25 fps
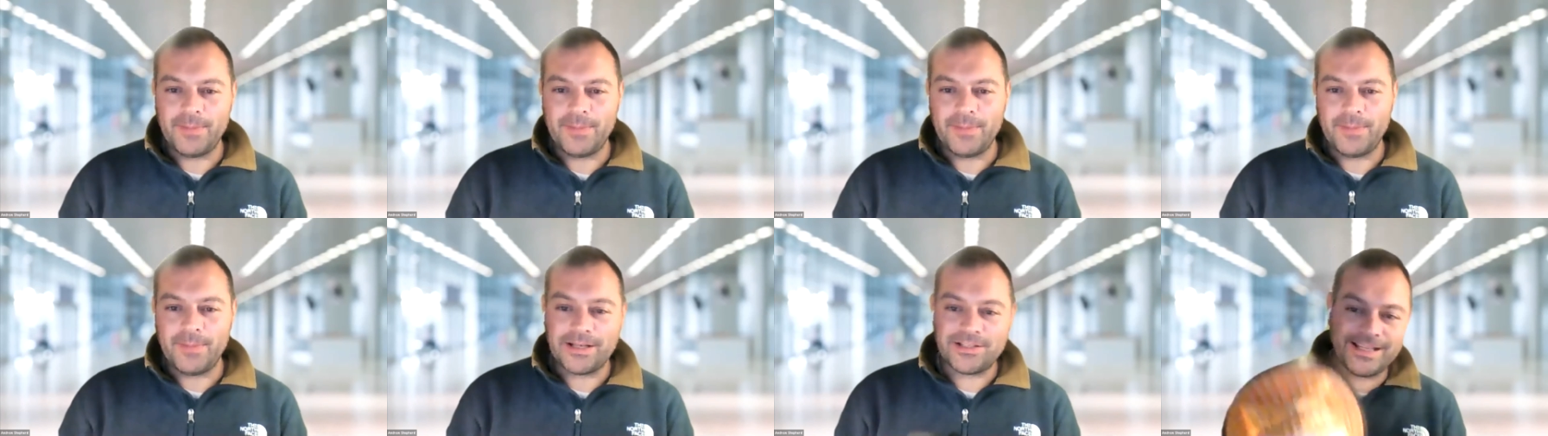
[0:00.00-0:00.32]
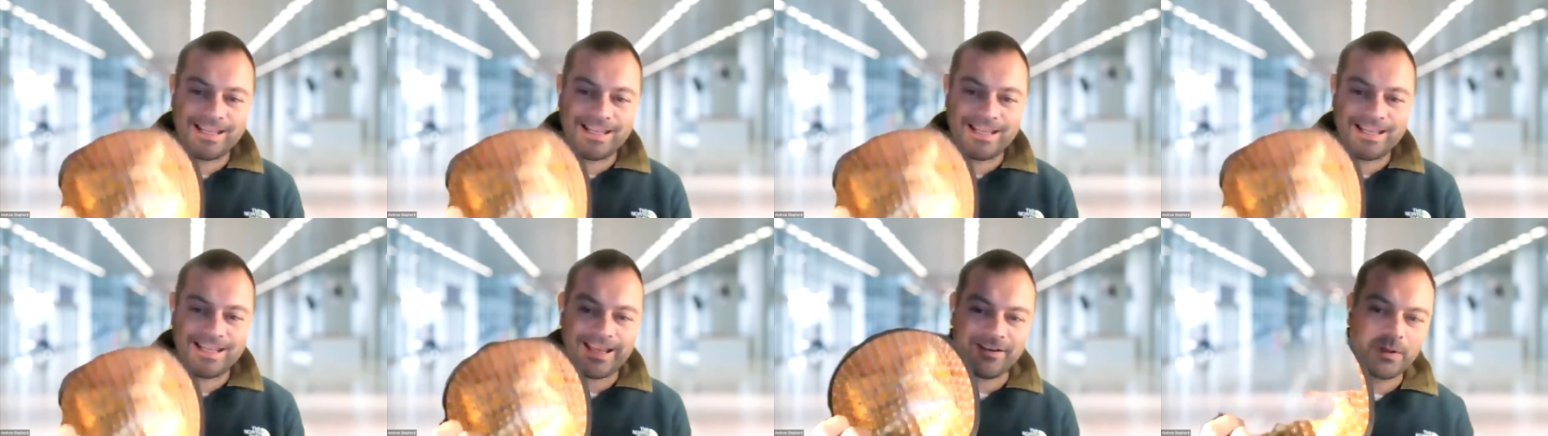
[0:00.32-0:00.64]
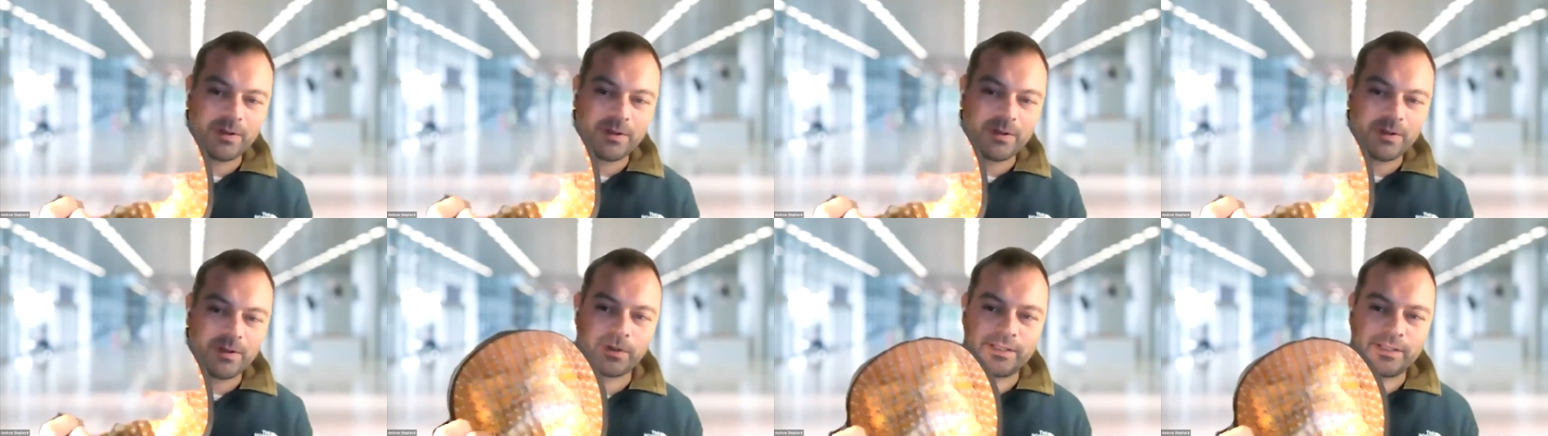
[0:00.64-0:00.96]
actually
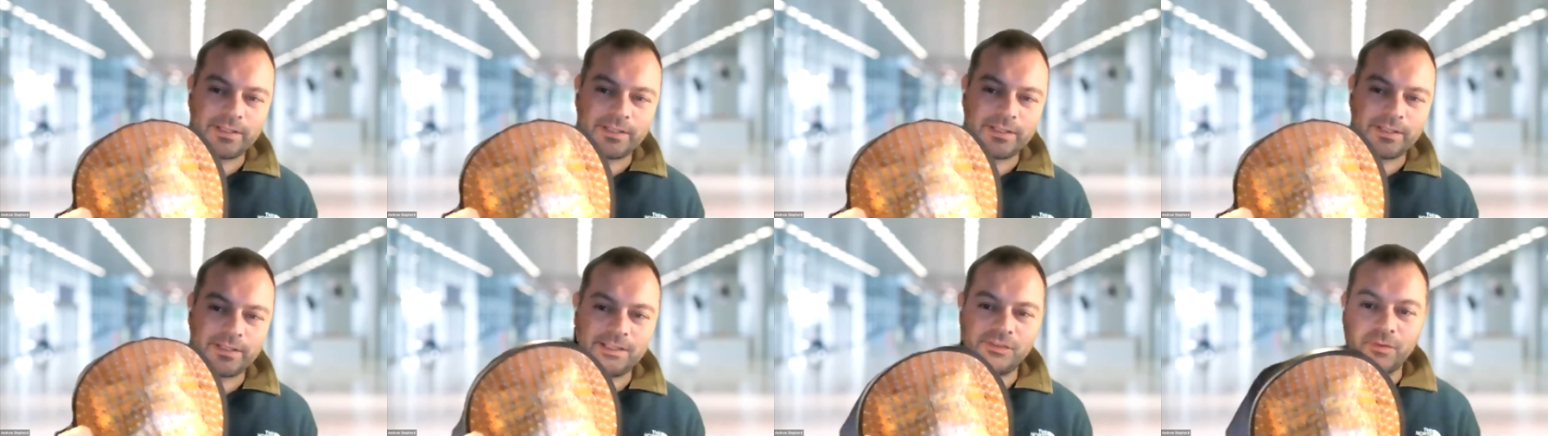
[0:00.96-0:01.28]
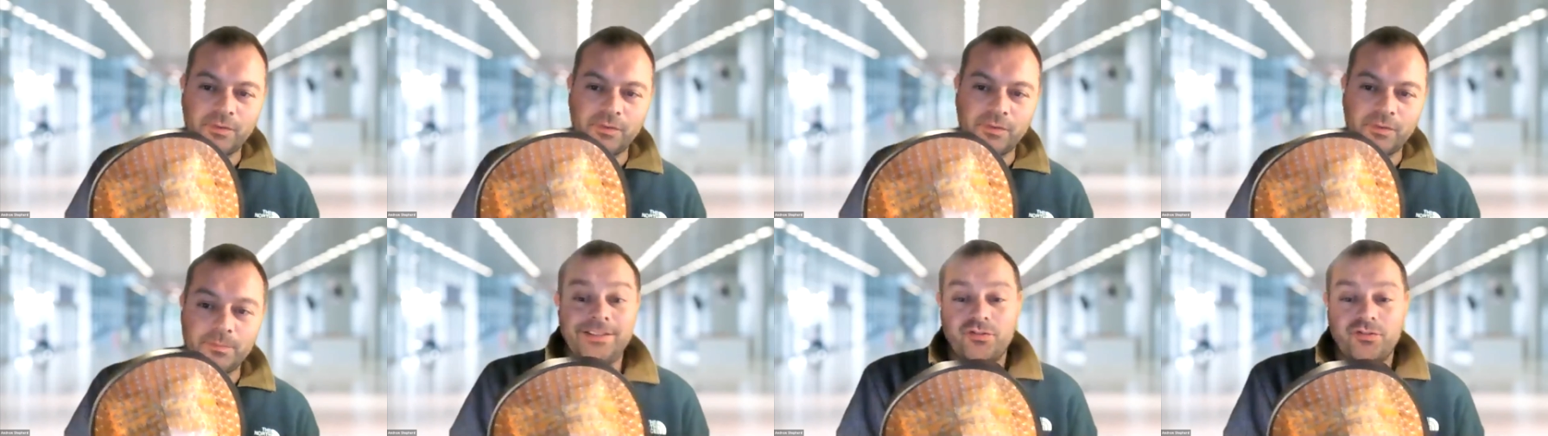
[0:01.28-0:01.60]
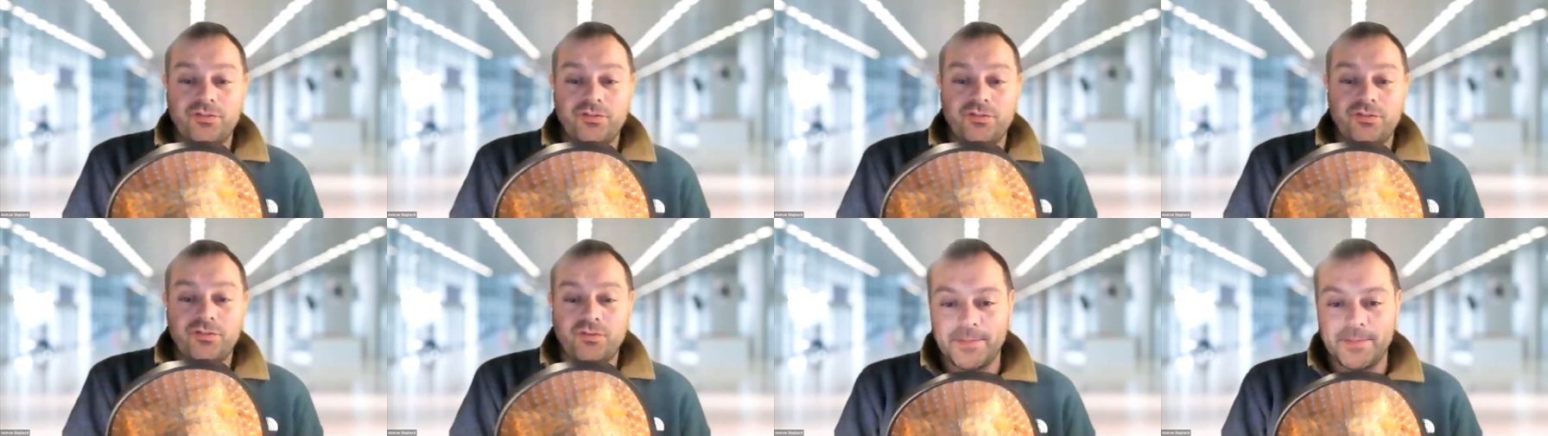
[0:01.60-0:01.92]
gave me one of these for
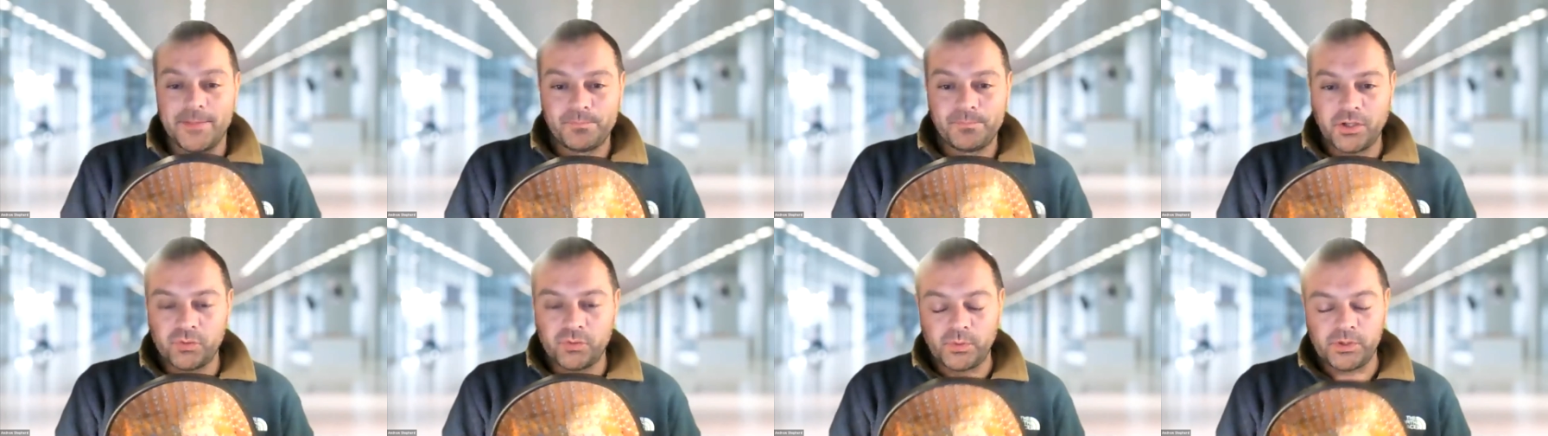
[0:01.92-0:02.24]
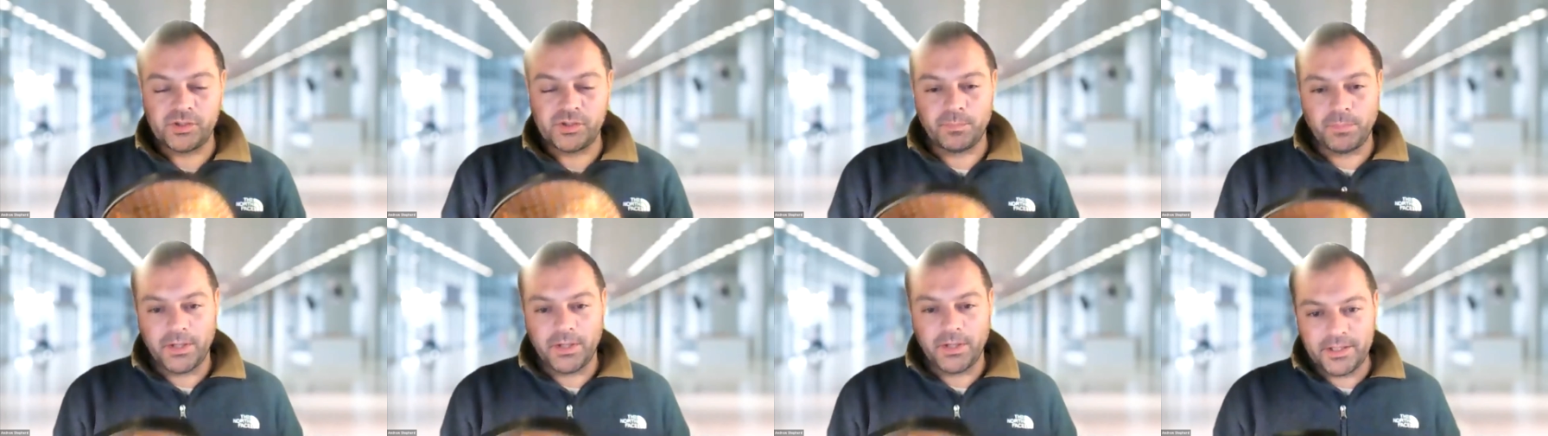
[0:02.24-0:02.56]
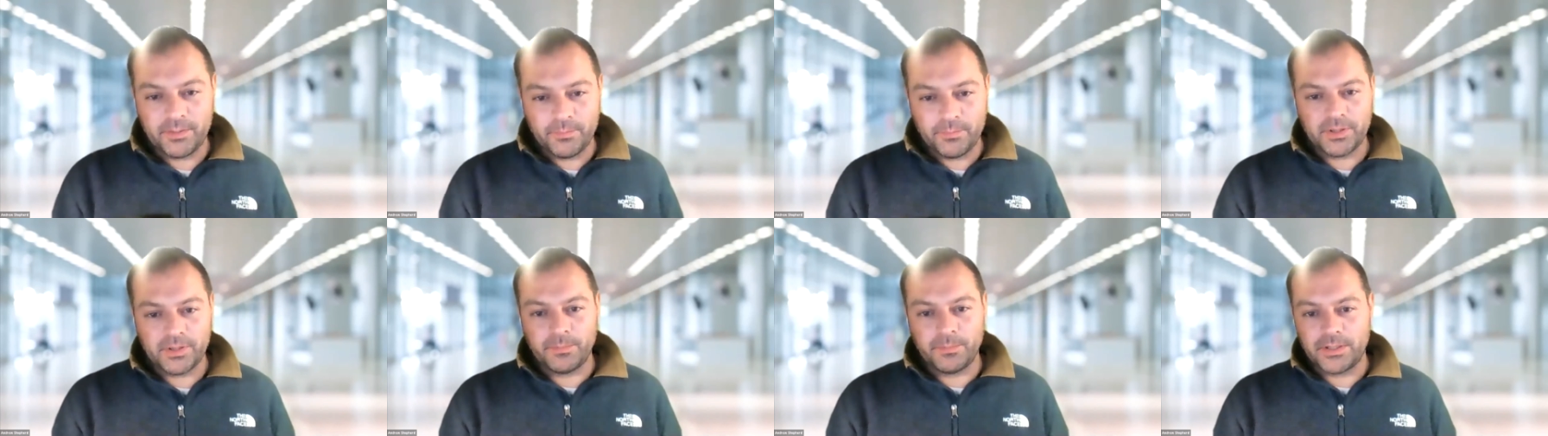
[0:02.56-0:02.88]
me to try, because we
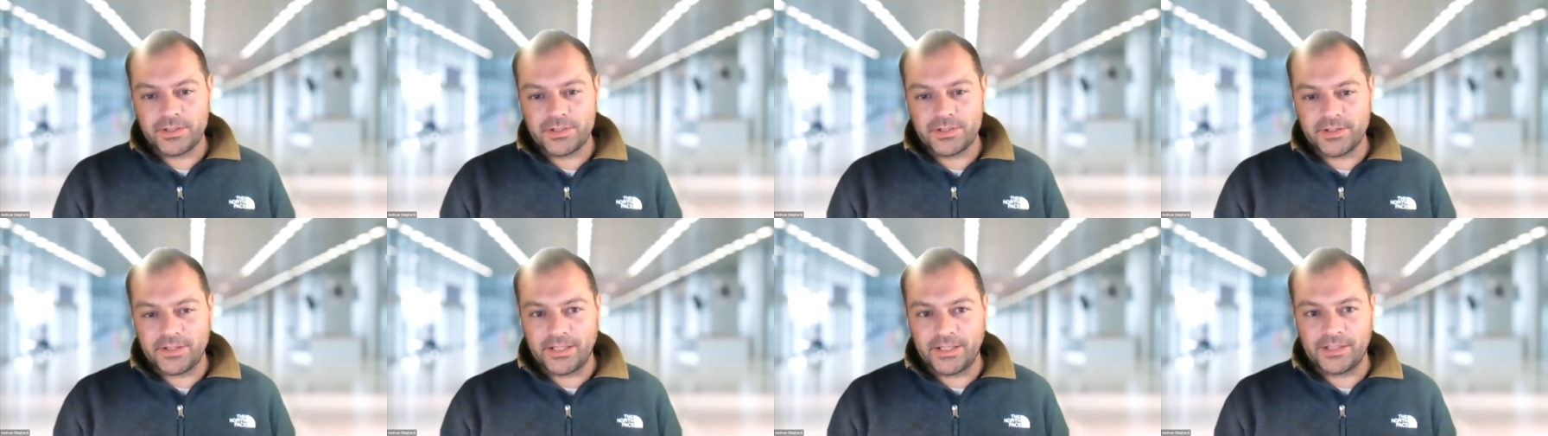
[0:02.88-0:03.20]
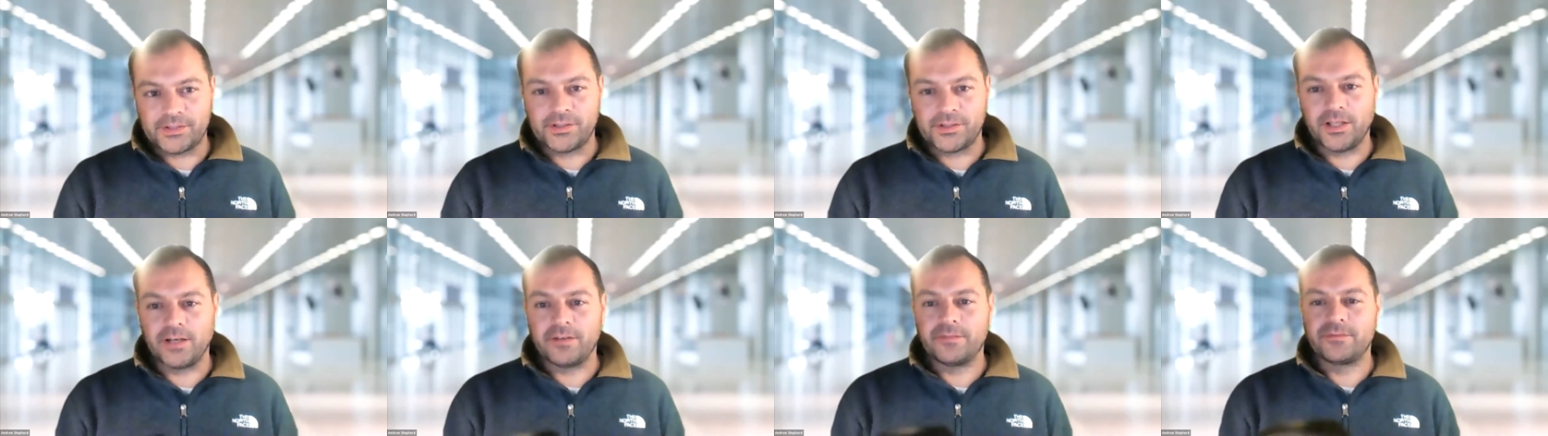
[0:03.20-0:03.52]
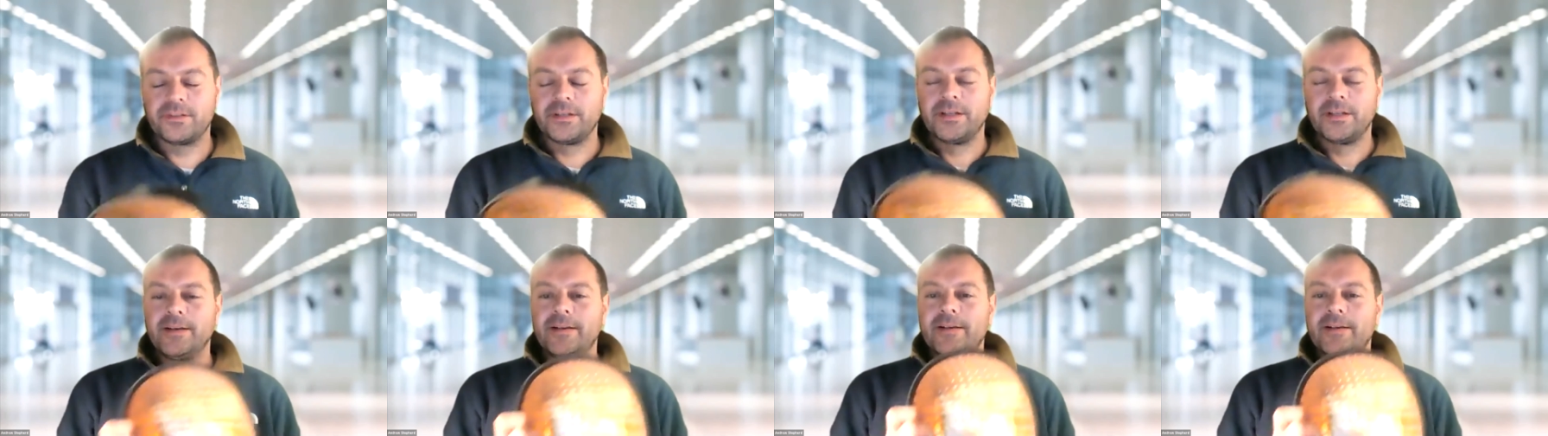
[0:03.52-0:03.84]
supply them with a bunch of their
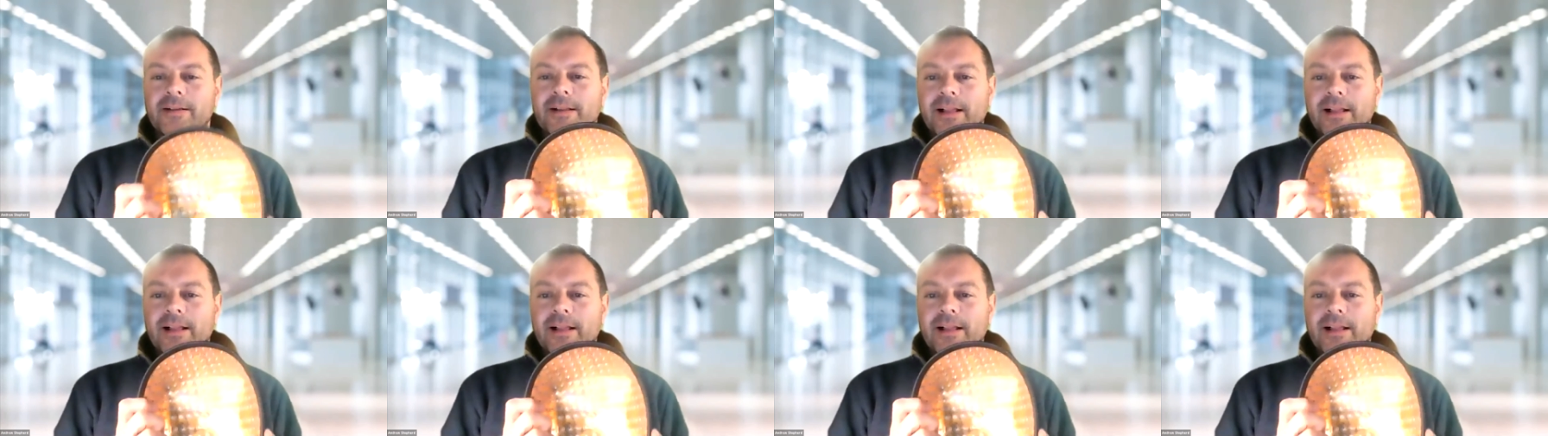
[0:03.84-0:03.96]
stuff.